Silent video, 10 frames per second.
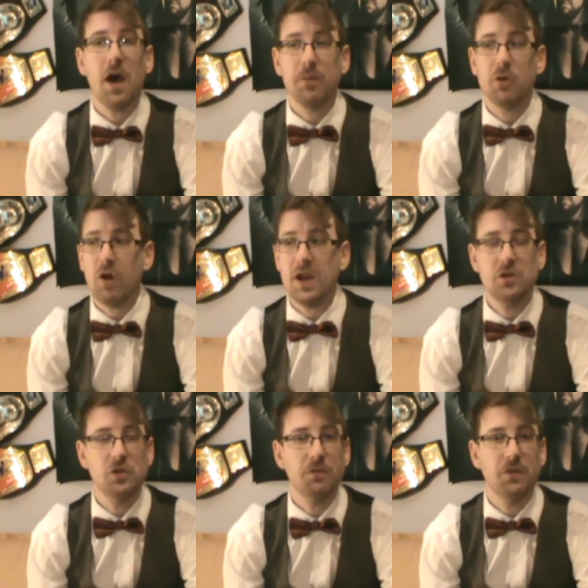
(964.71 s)

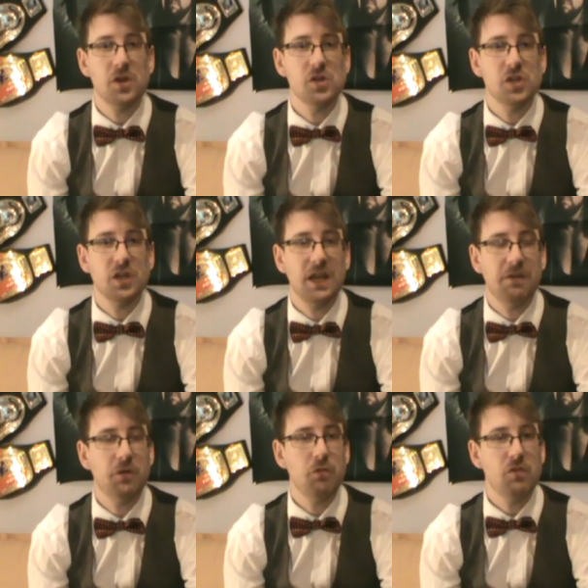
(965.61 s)
upgrade your version
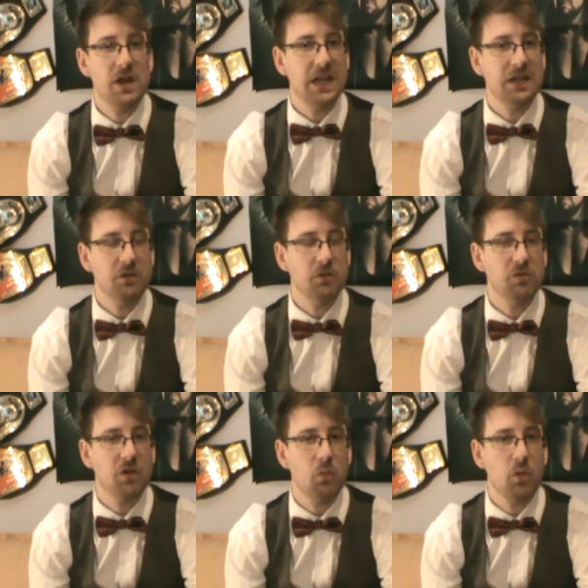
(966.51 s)
if you really do
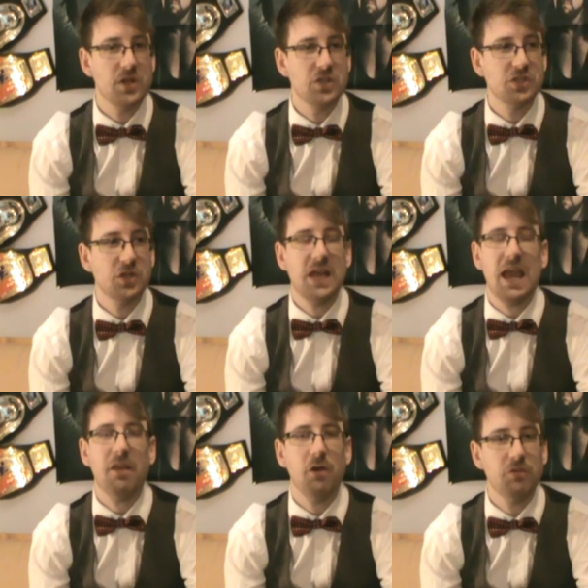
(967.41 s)
so wish to
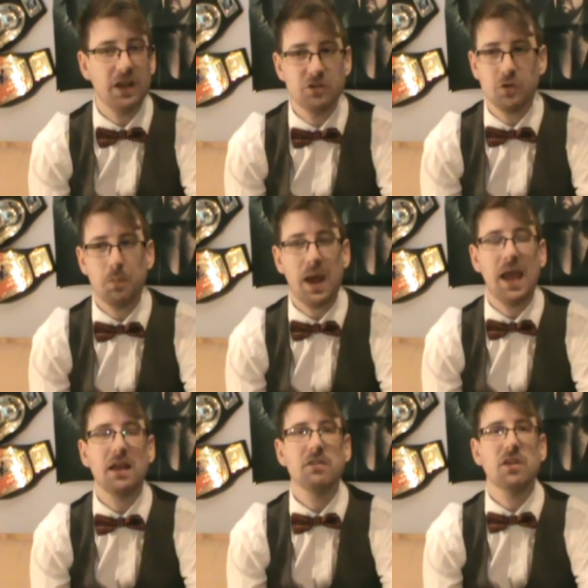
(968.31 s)
get those extra
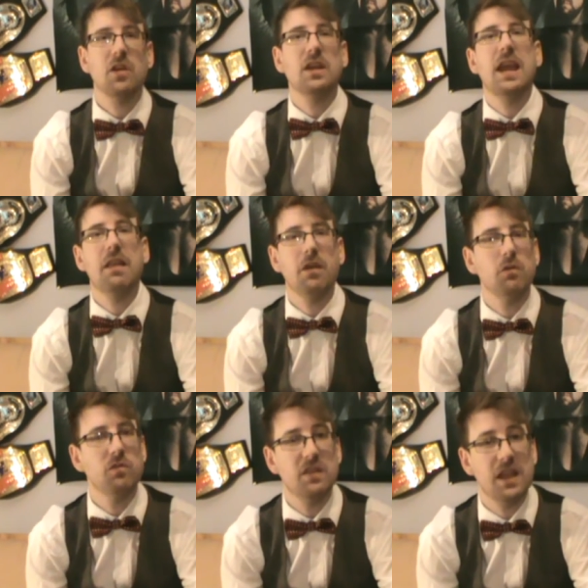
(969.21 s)
packs and get
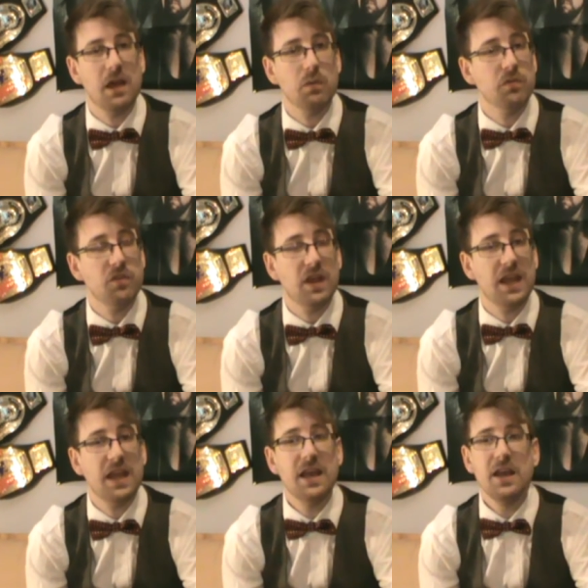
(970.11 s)
those
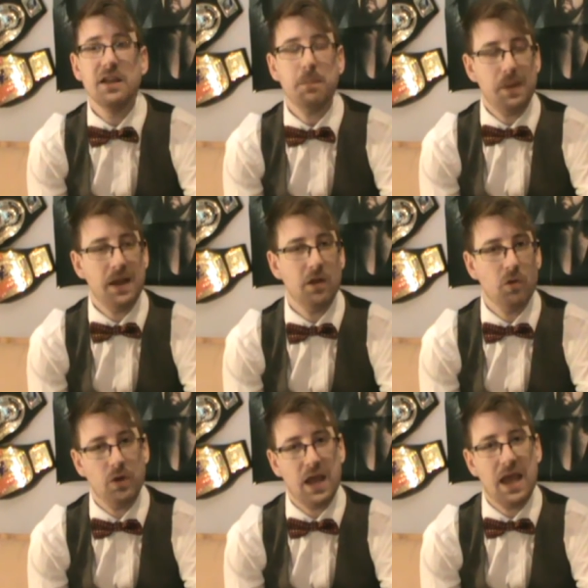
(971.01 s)
DLC, depending
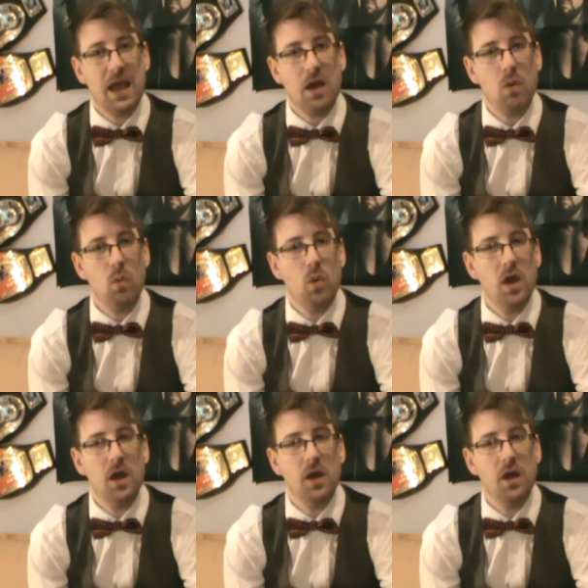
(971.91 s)
on how